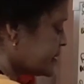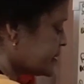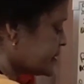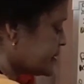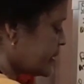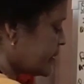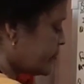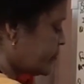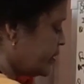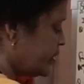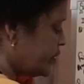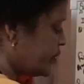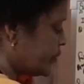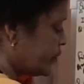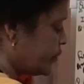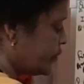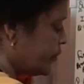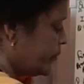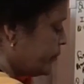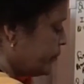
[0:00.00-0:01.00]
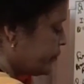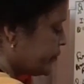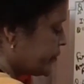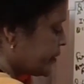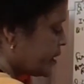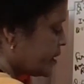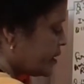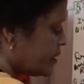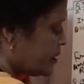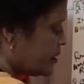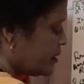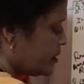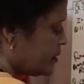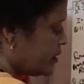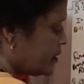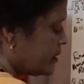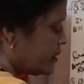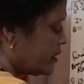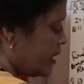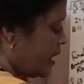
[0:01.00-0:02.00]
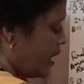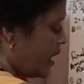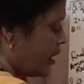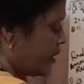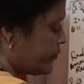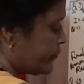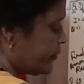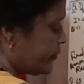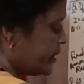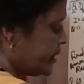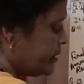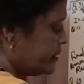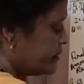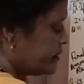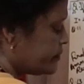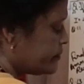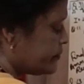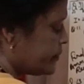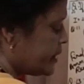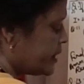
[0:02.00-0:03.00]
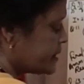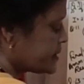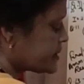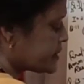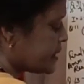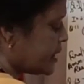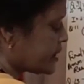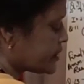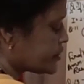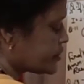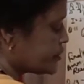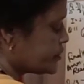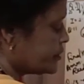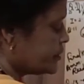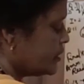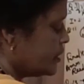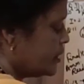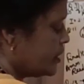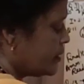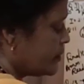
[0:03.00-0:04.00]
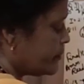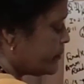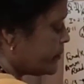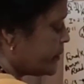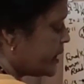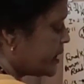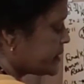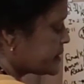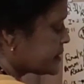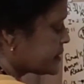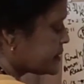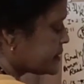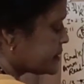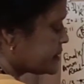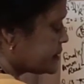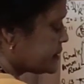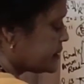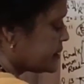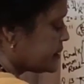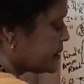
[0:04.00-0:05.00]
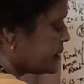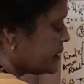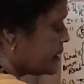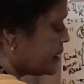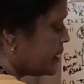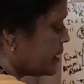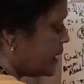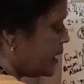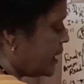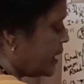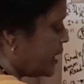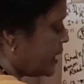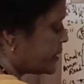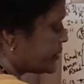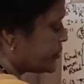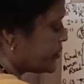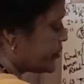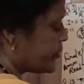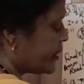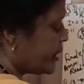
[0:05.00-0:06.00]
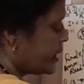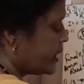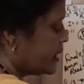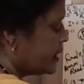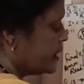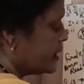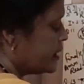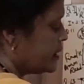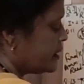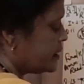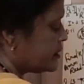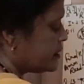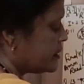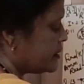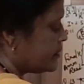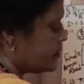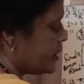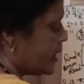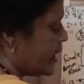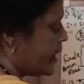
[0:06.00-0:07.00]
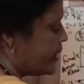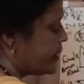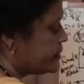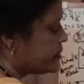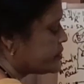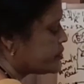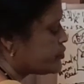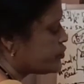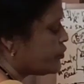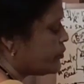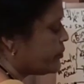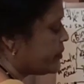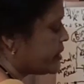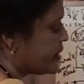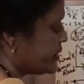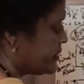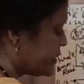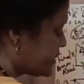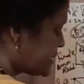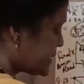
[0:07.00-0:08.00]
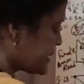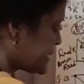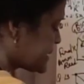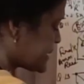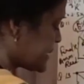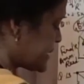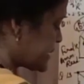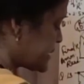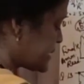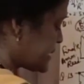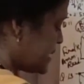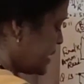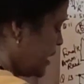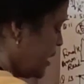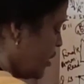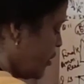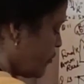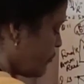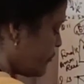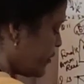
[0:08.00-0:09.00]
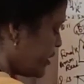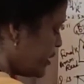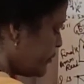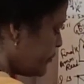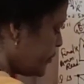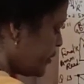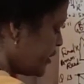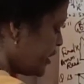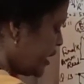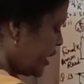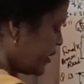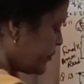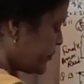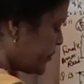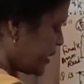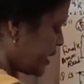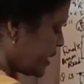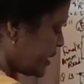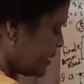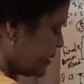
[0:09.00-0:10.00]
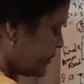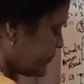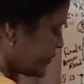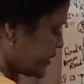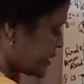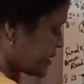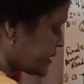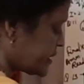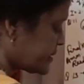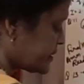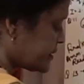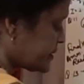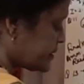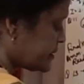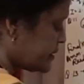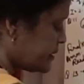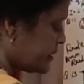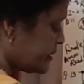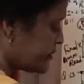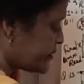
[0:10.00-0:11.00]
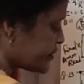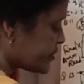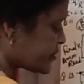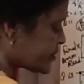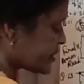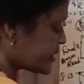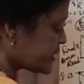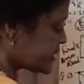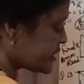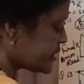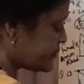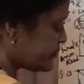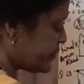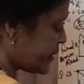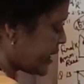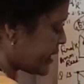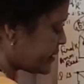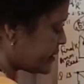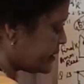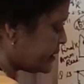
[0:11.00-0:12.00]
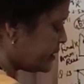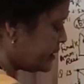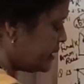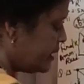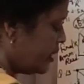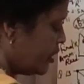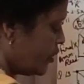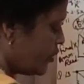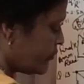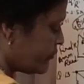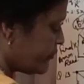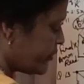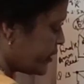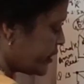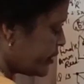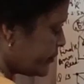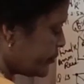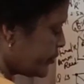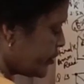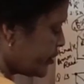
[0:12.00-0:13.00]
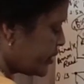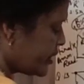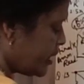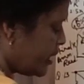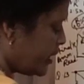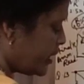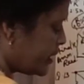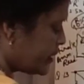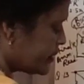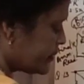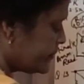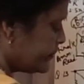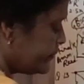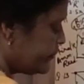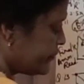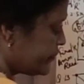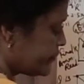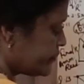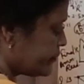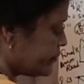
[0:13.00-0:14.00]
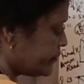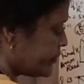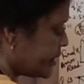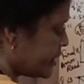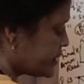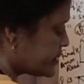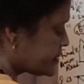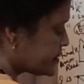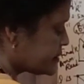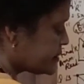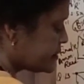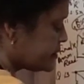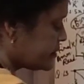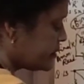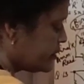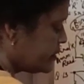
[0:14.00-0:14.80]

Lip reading: is equal to R1 plus R2 plus R3 and so many resistors. 1 upon Rp, that is resistance in parallel, 1 upon R plus